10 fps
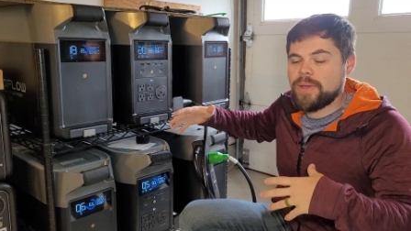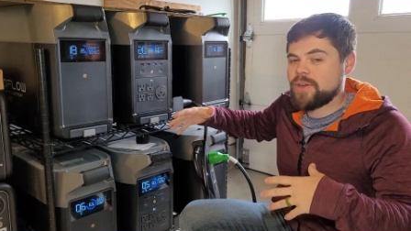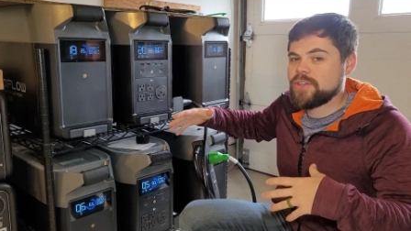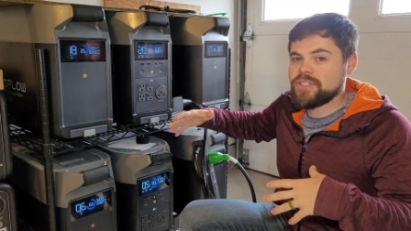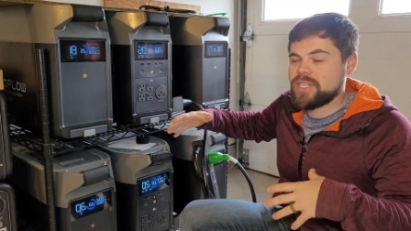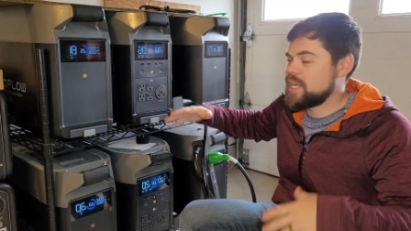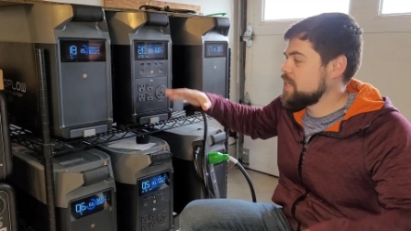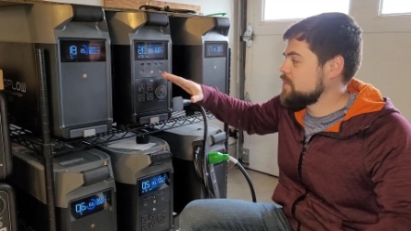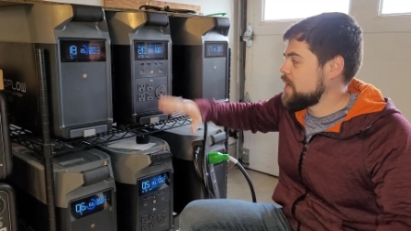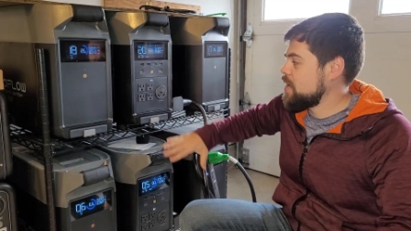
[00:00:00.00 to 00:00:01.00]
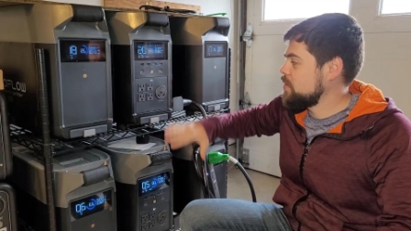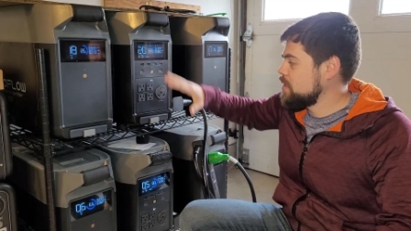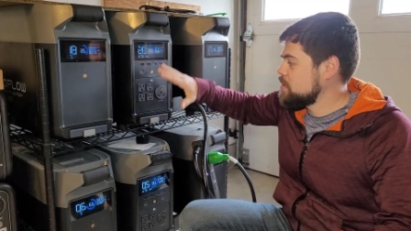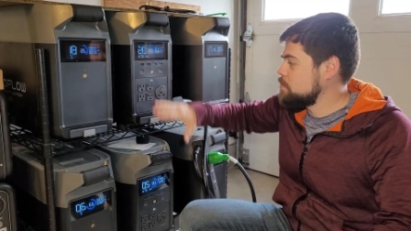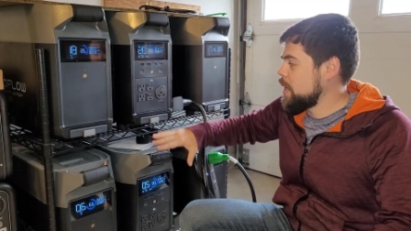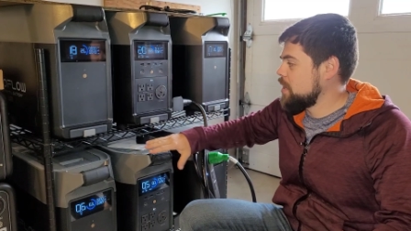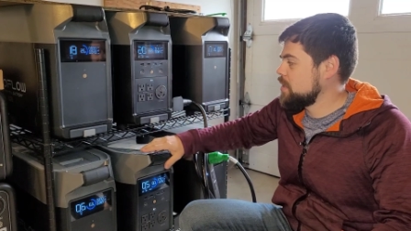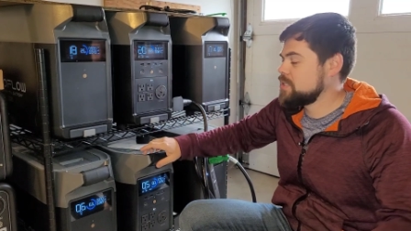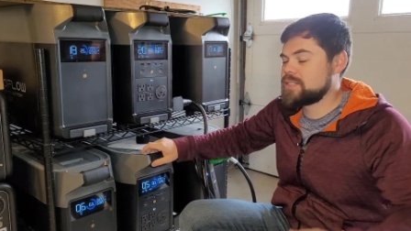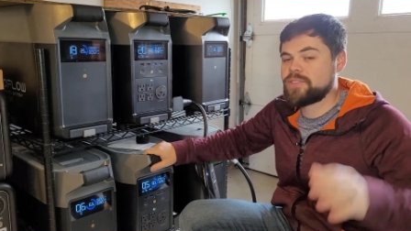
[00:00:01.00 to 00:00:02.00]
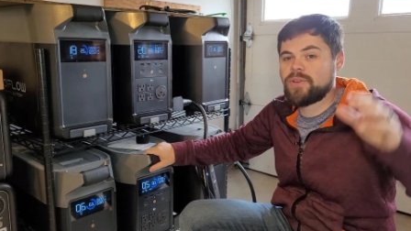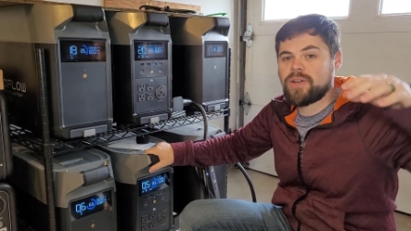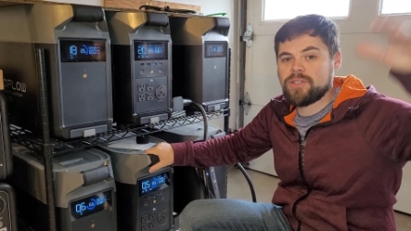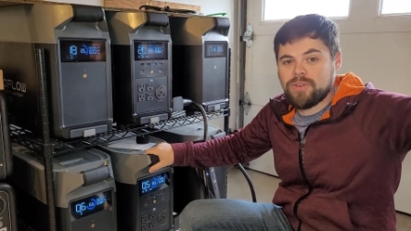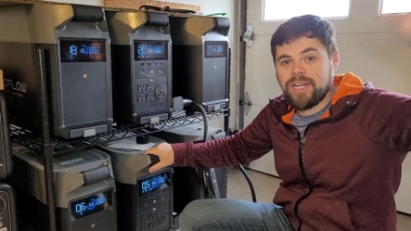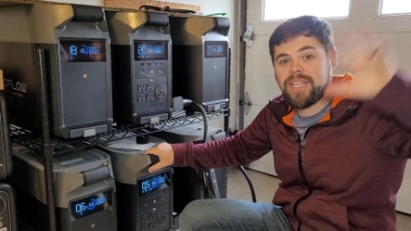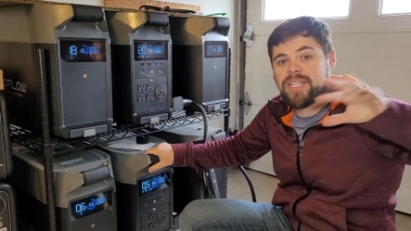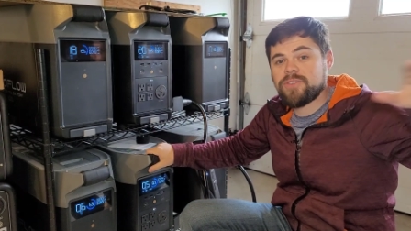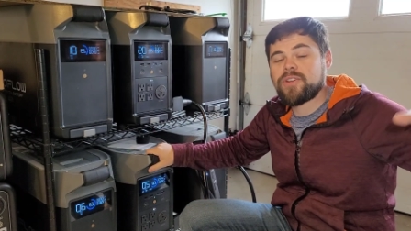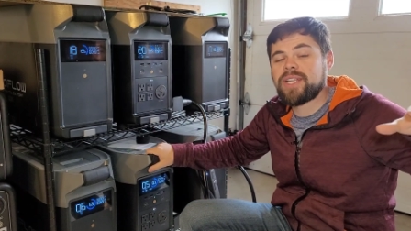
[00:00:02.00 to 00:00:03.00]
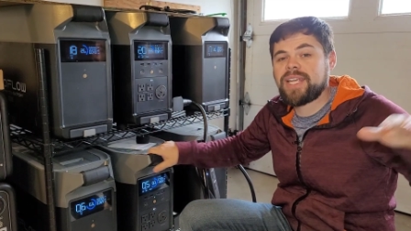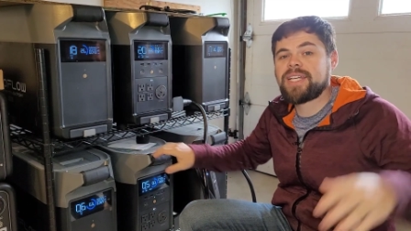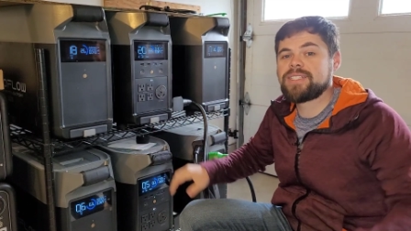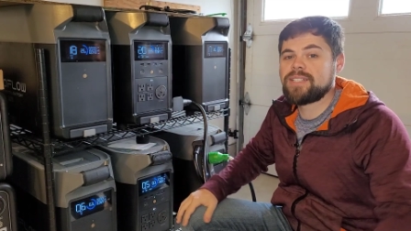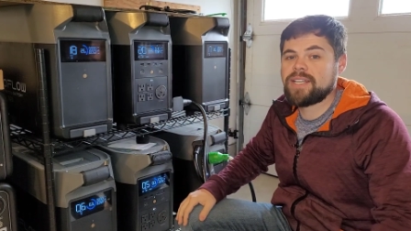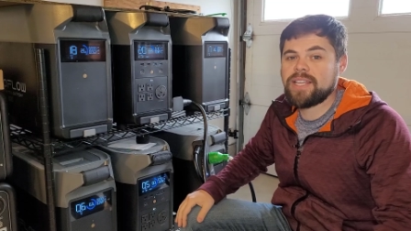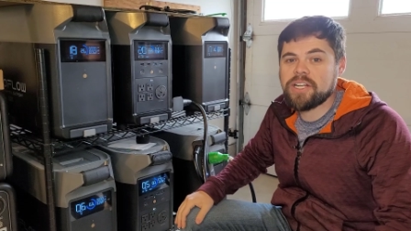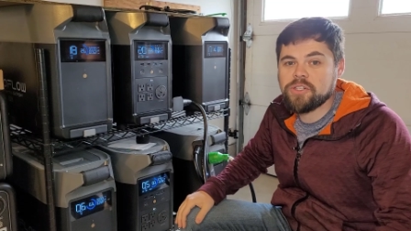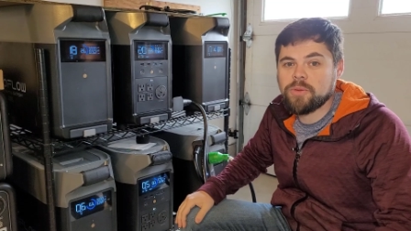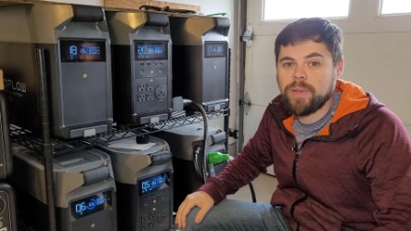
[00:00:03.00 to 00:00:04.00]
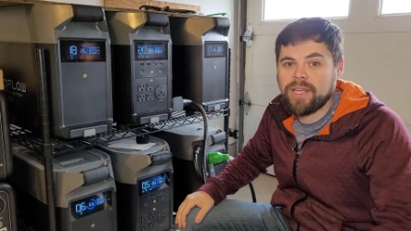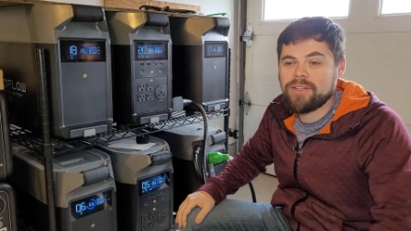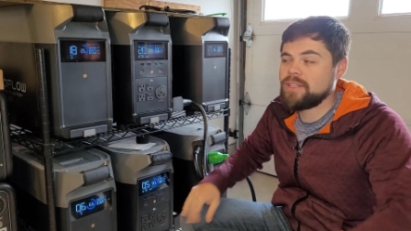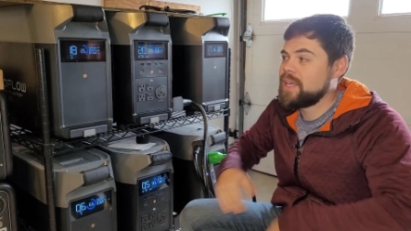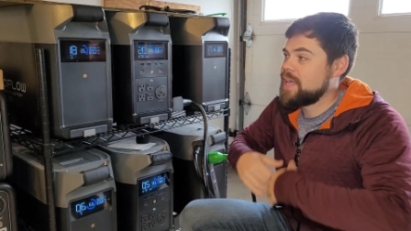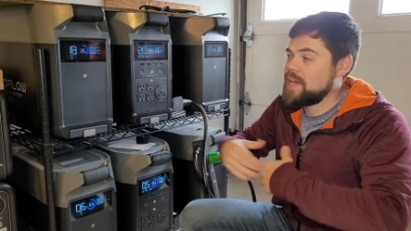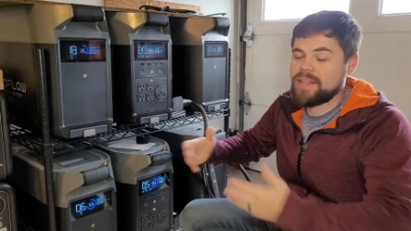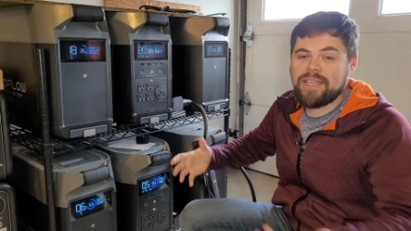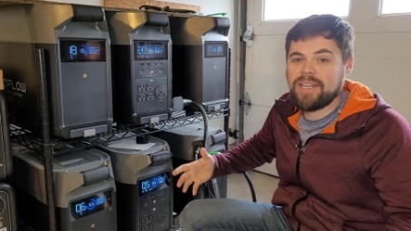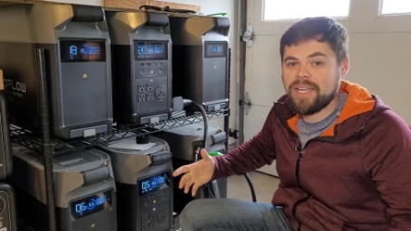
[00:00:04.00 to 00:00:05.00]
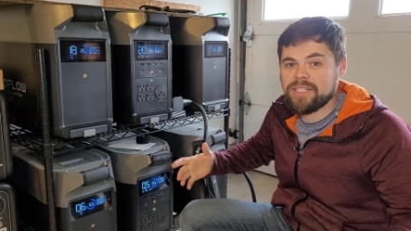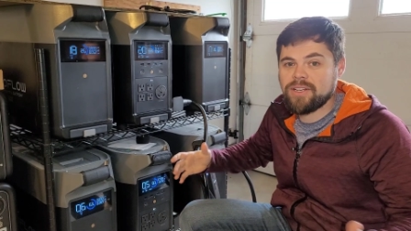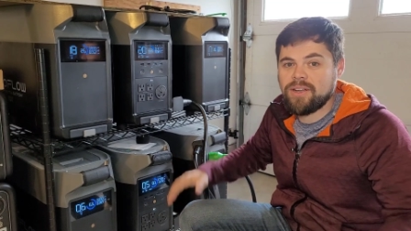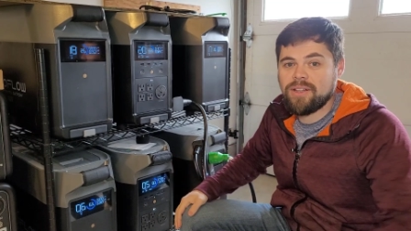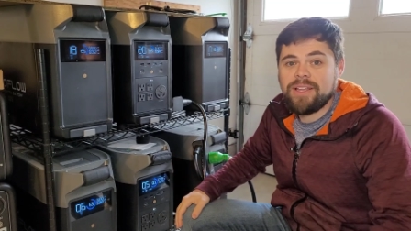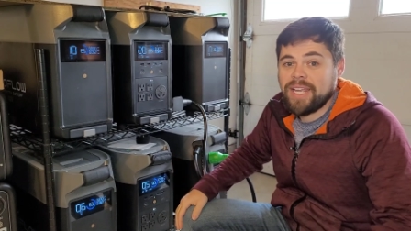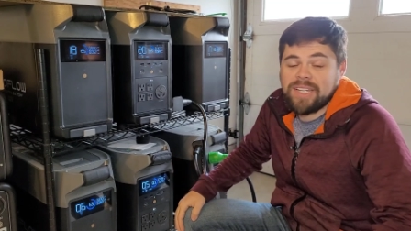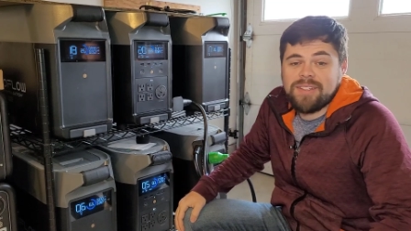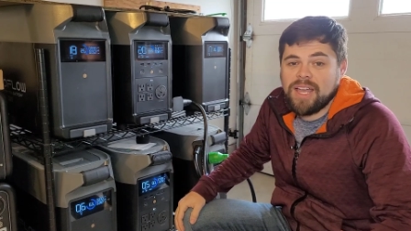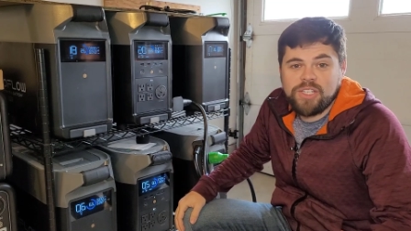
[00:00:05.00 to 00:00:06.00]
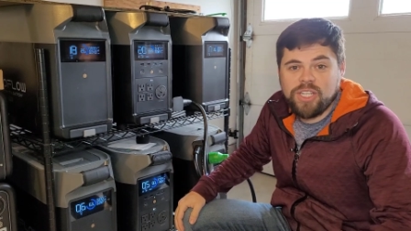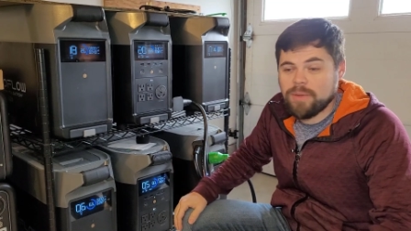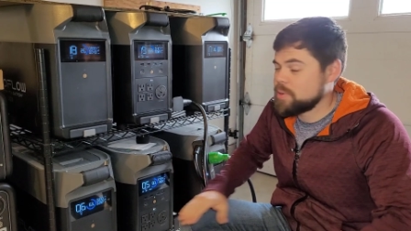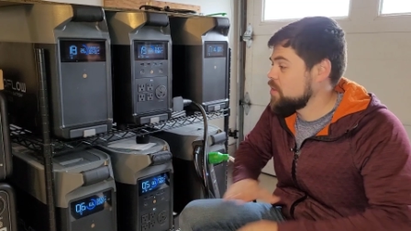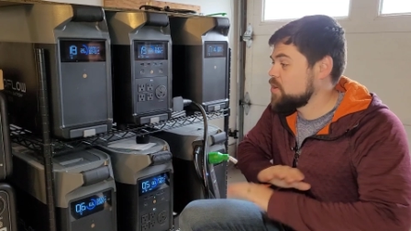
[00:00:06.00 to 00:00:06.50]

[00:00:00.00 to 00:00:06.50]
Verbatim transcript: better understanding of how these balance as far as running the different legs on the electrical panel, how to connect it all. It's not cheap.